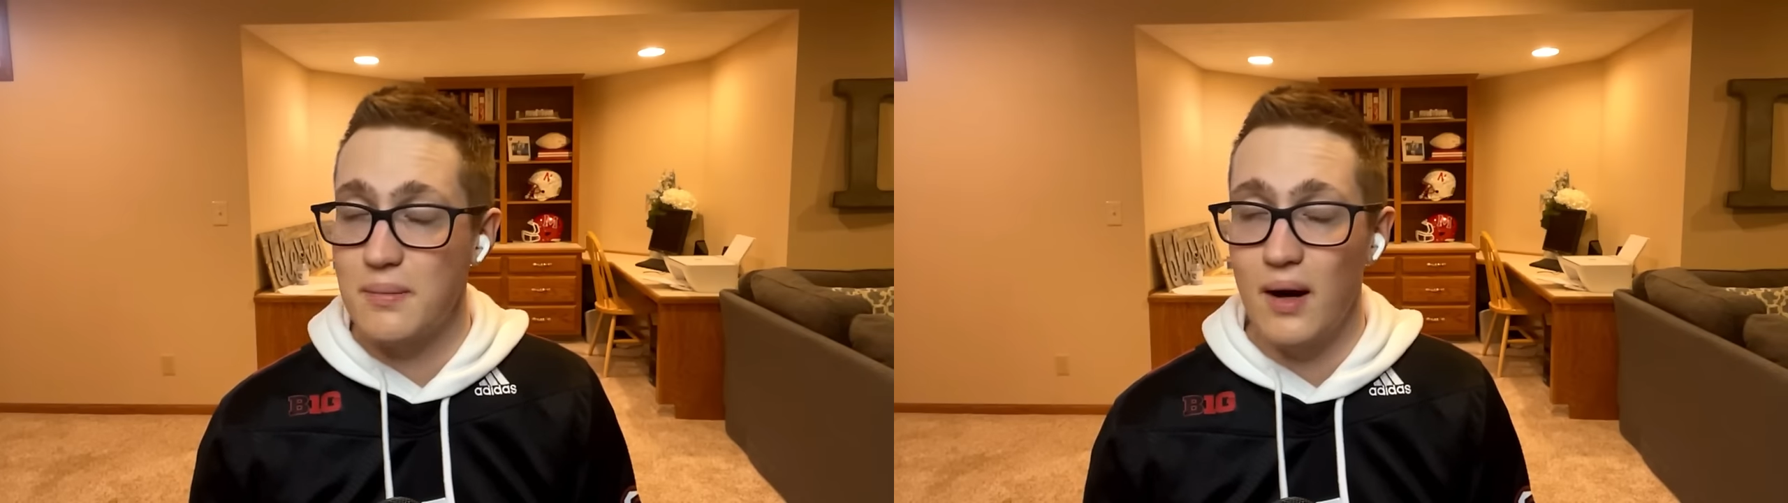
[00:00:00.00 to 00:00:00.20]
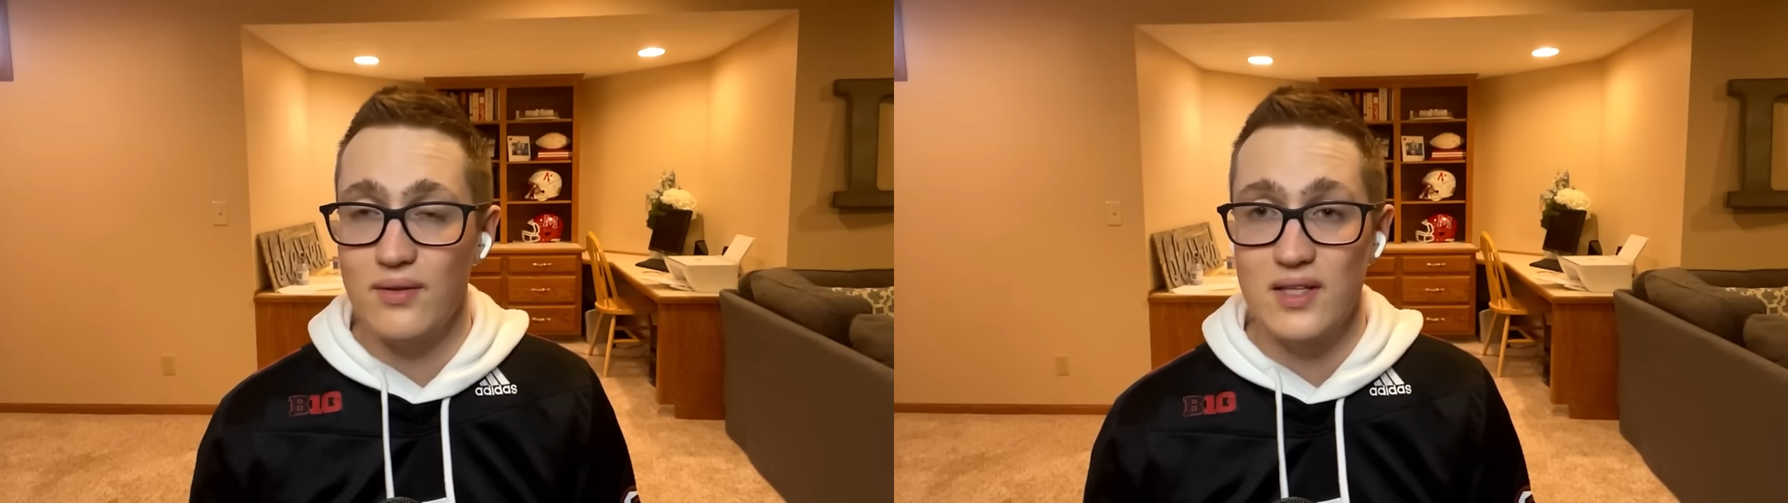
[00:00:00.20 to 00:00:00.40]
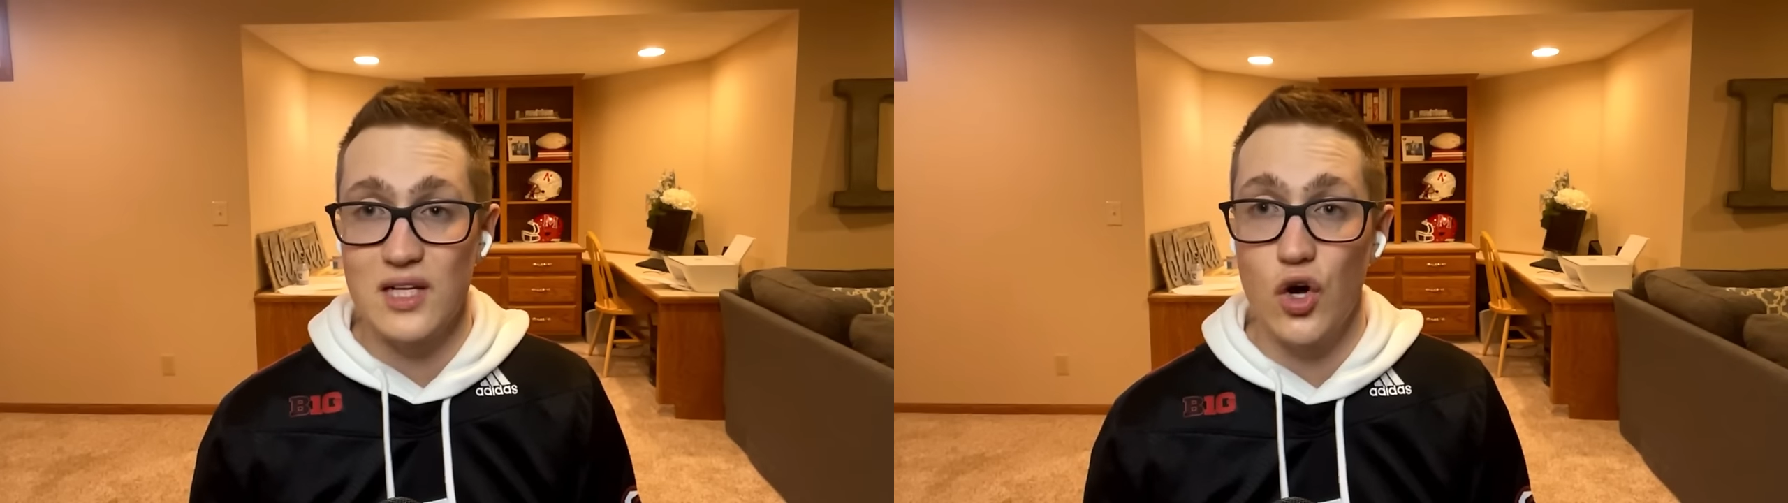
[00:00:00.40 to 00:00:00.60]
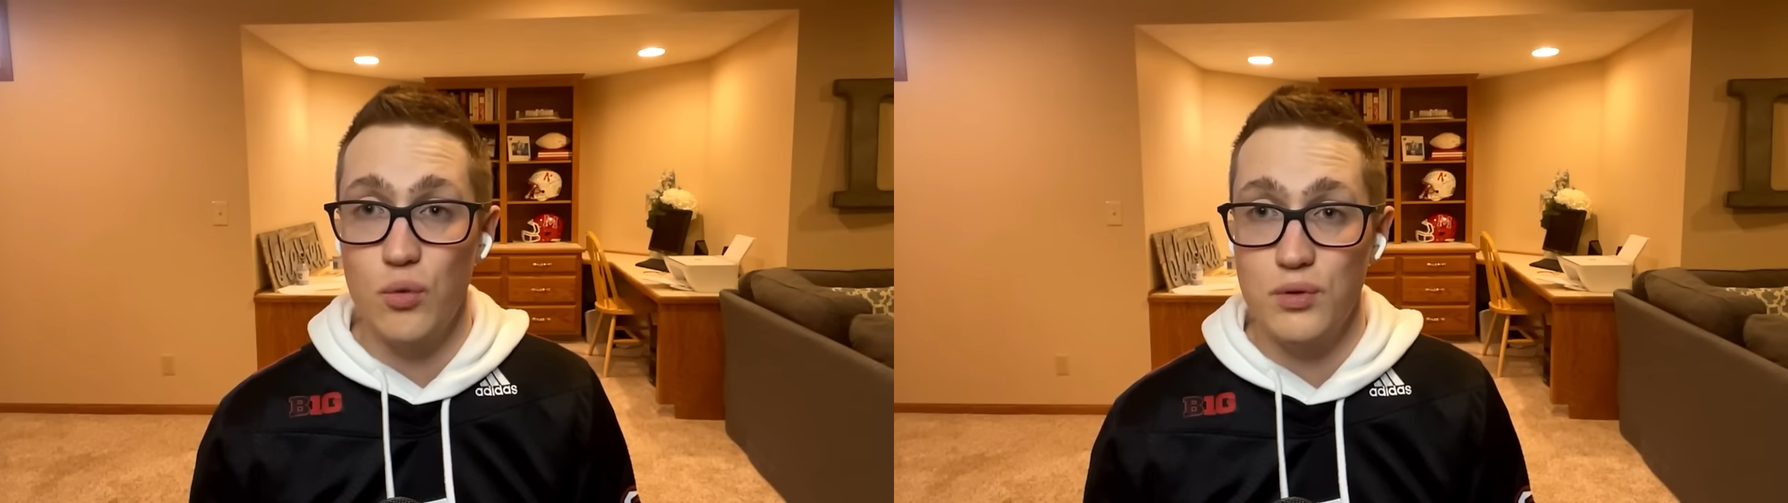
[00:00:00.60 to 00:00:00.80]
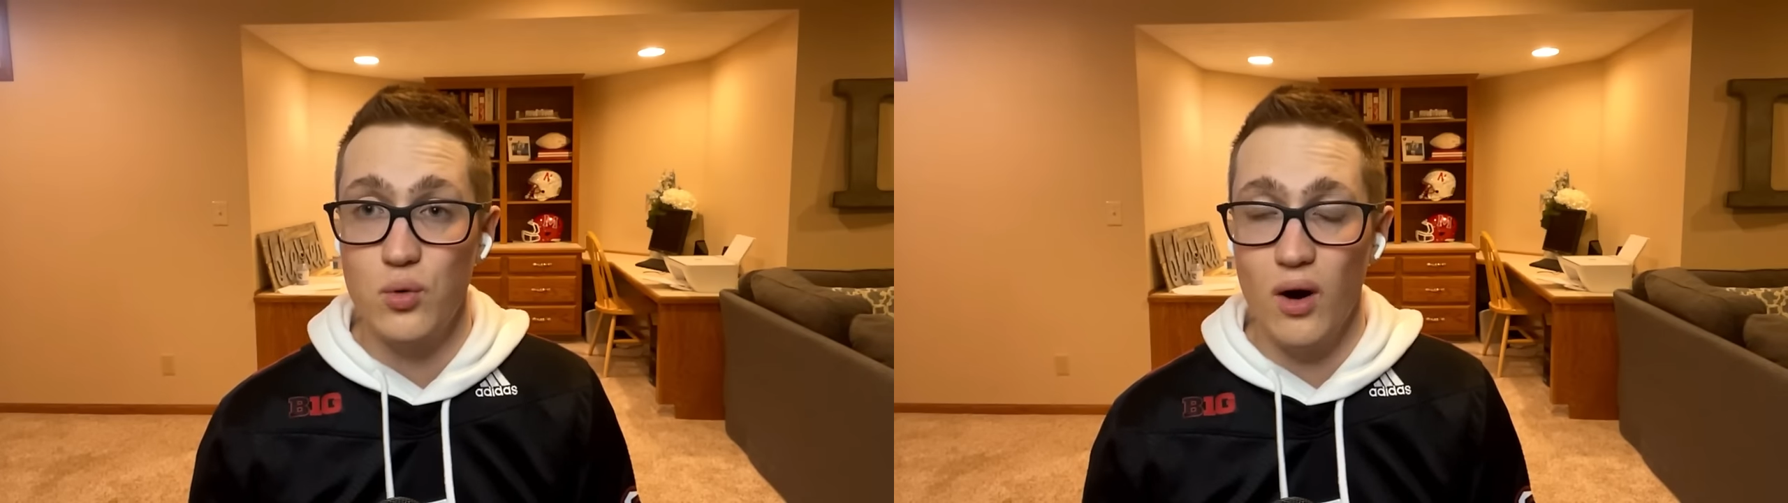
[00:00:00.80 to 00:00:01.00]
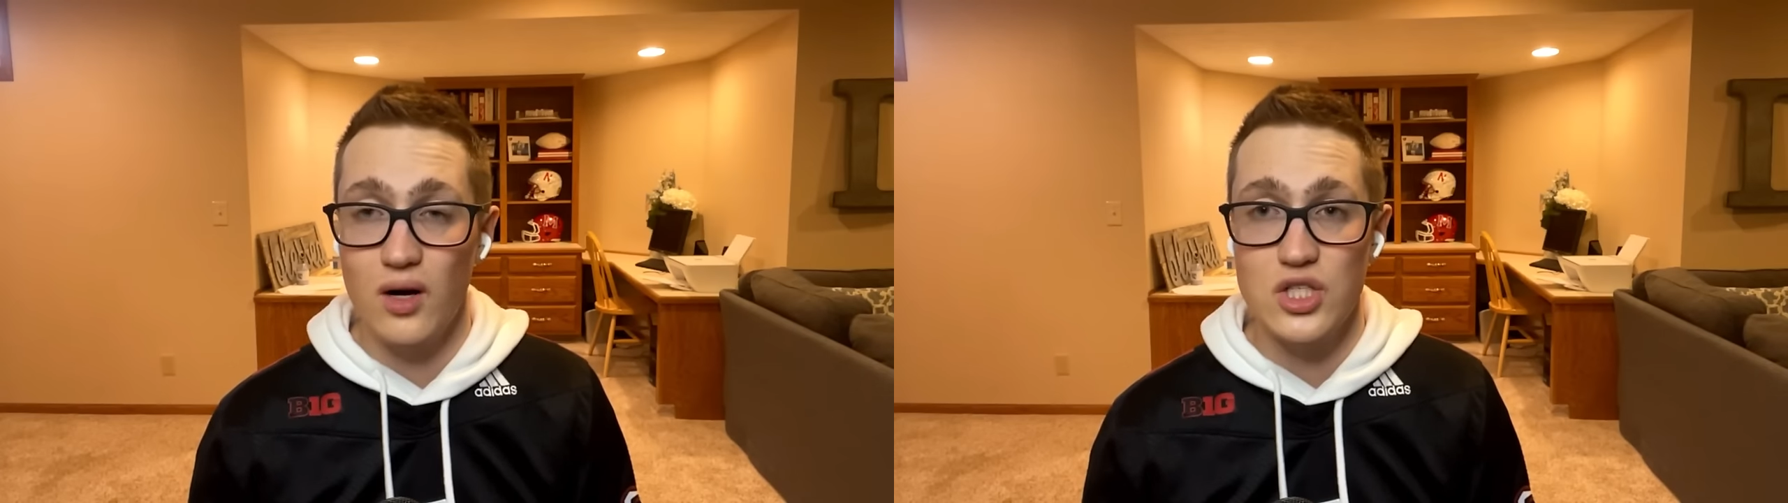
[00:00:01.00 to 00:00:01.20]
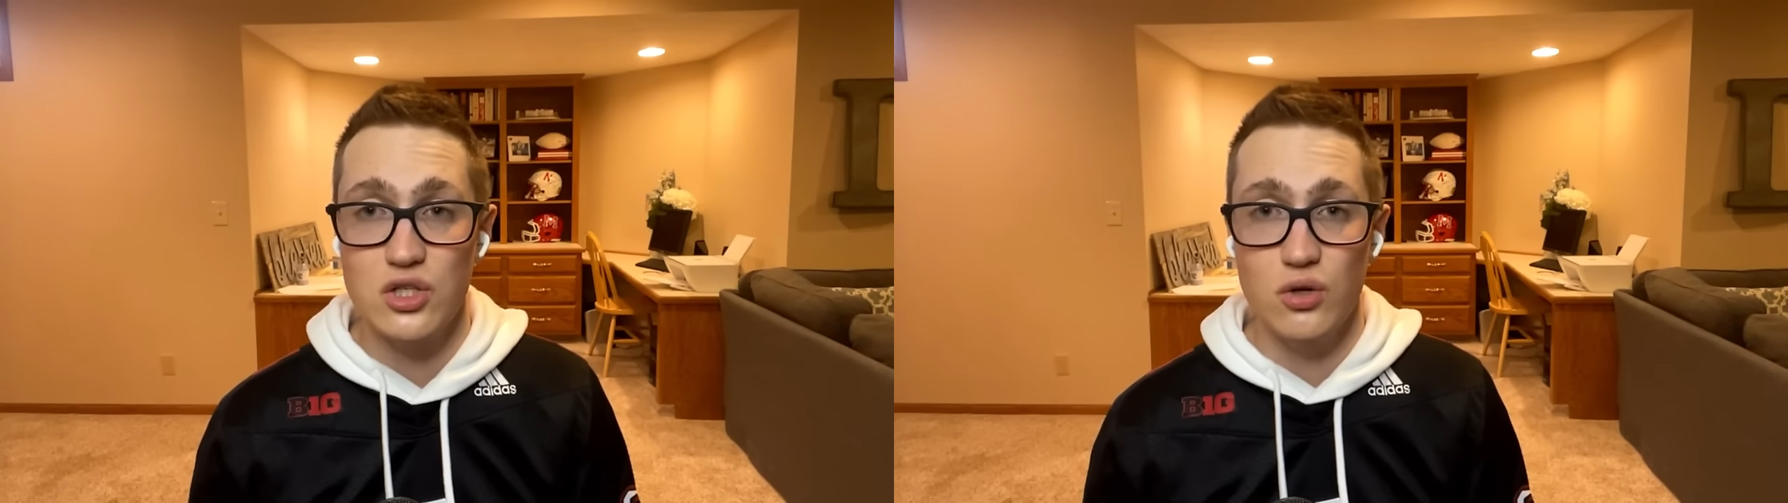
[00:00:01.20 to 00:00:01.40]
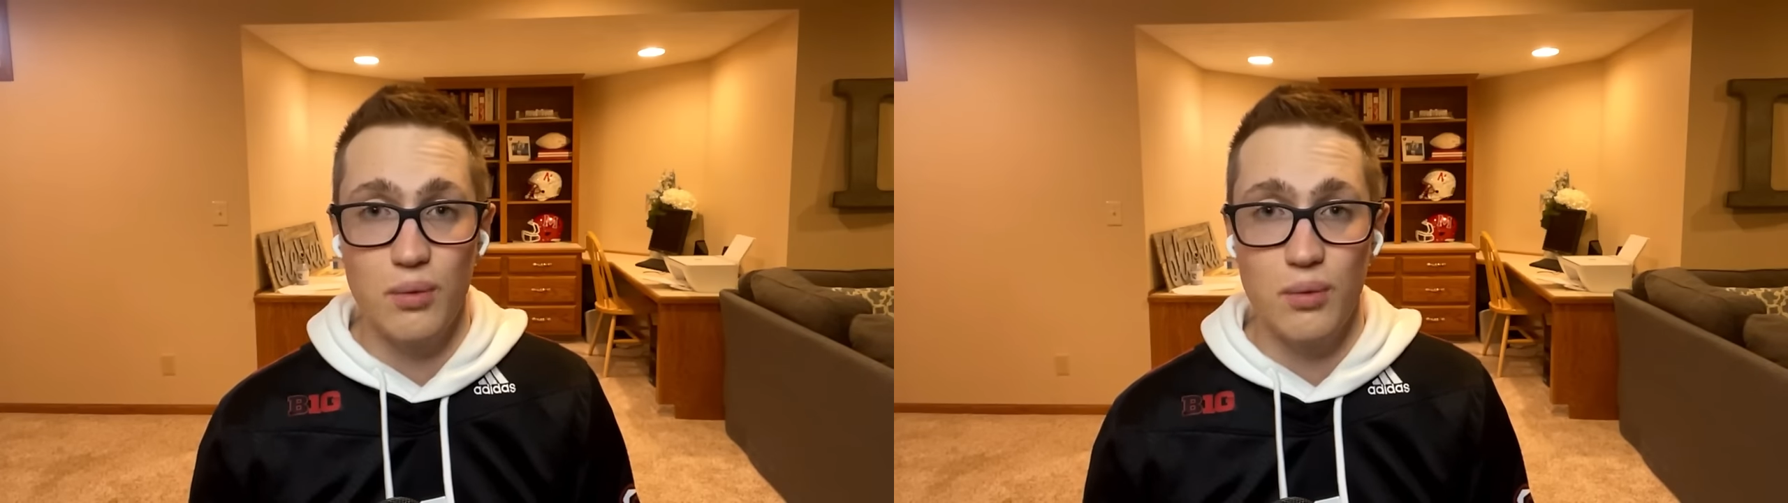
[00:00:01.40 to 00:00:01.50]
about this and I hope you are too.